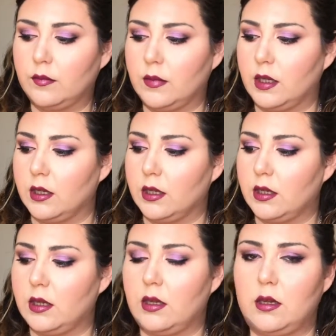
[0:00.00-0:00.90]

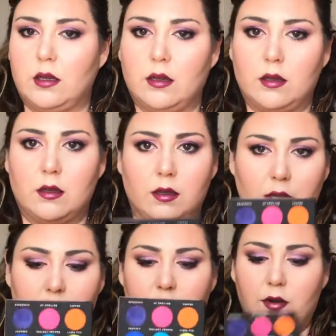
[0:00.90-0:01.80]
Let's see.
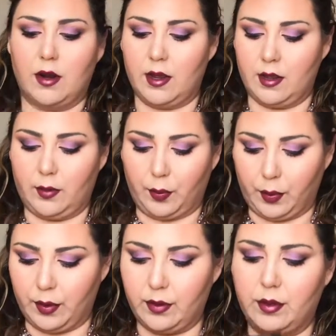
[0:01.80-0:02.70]
Let's try
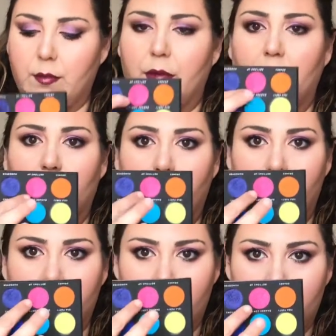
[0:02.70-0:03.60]
the pink
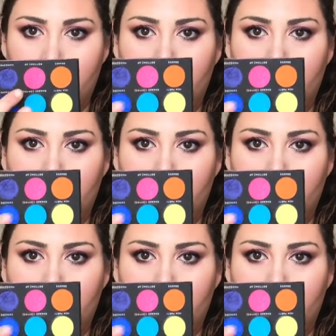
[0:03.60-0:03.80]
one.